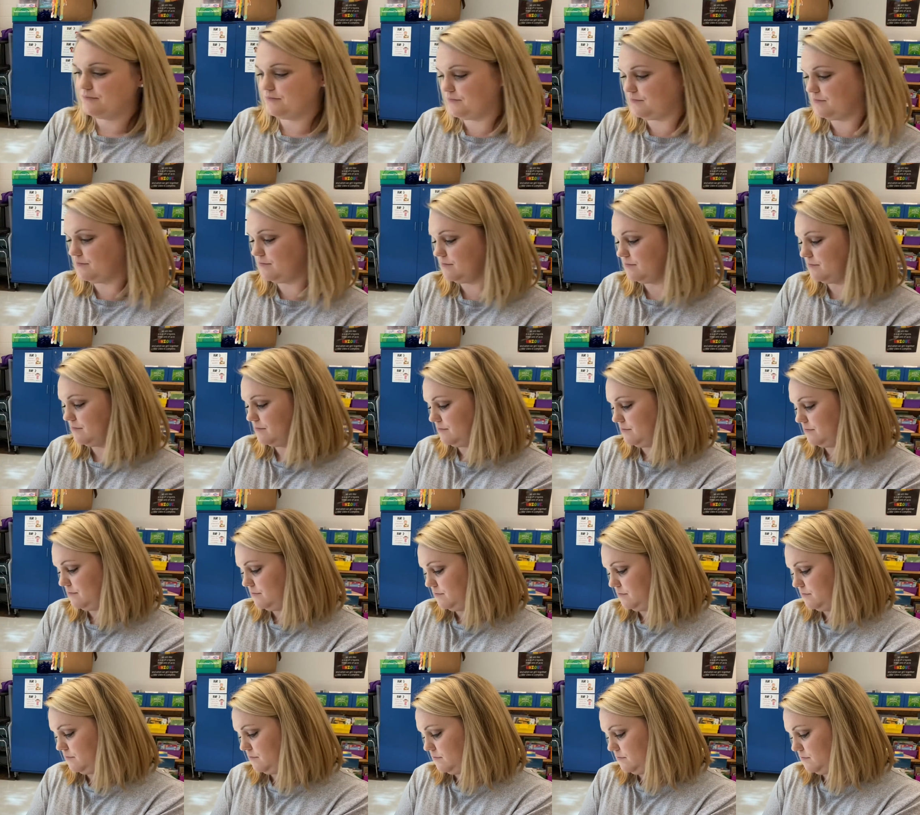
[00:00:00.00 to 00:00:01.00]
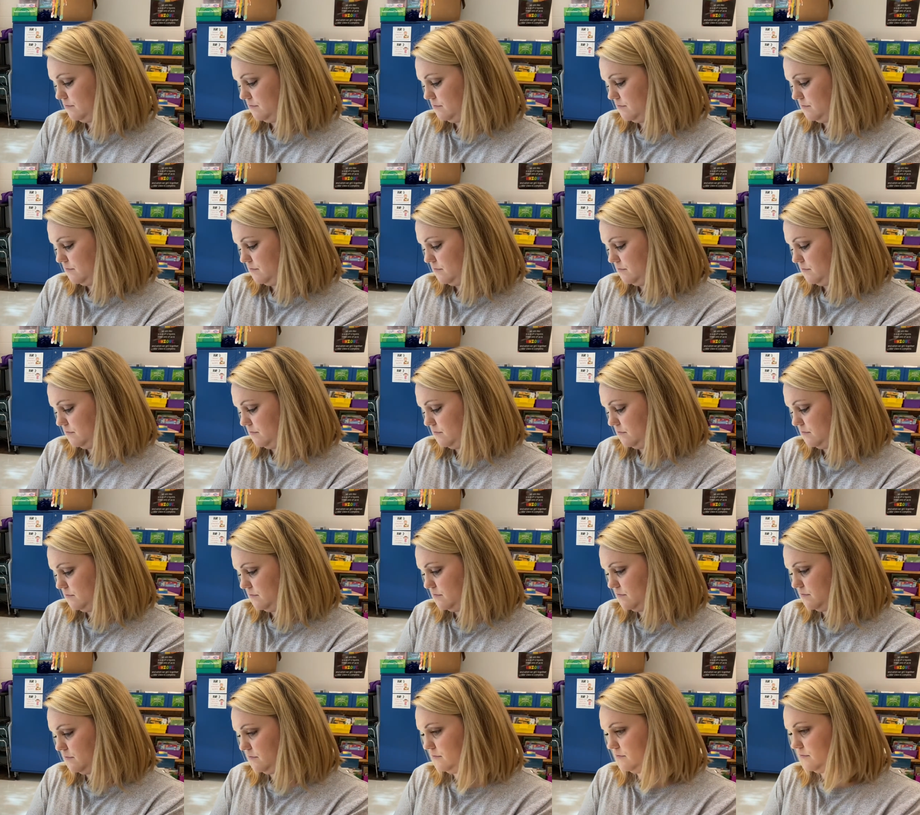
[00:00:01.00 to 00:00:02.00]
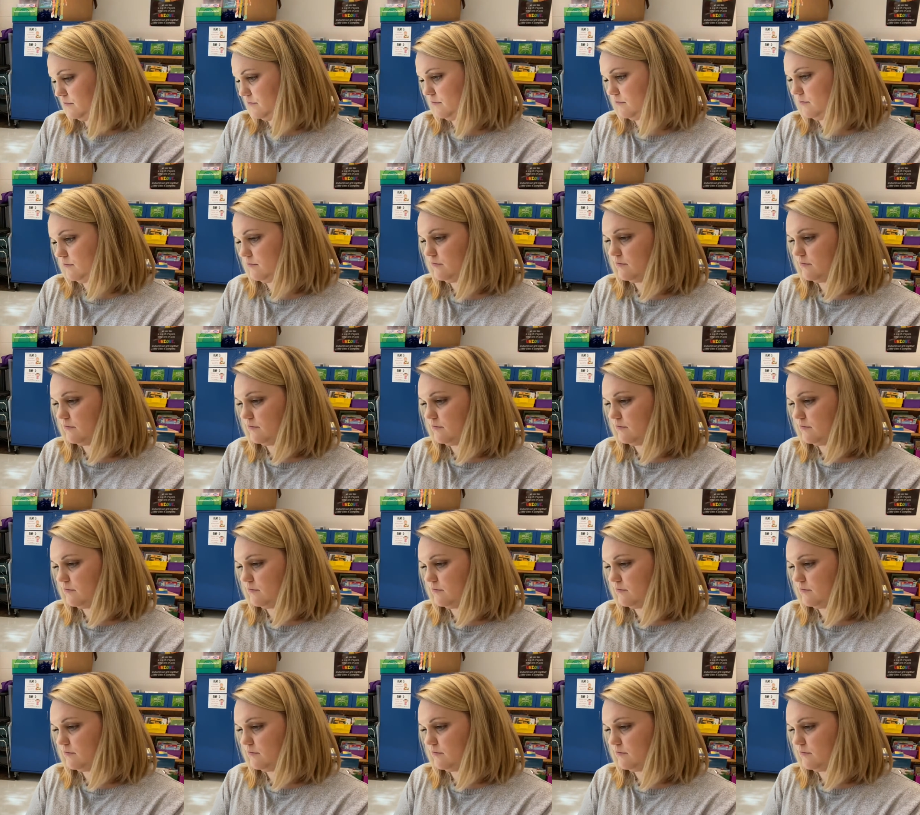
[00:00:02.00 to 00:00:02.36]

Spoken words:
[no speech]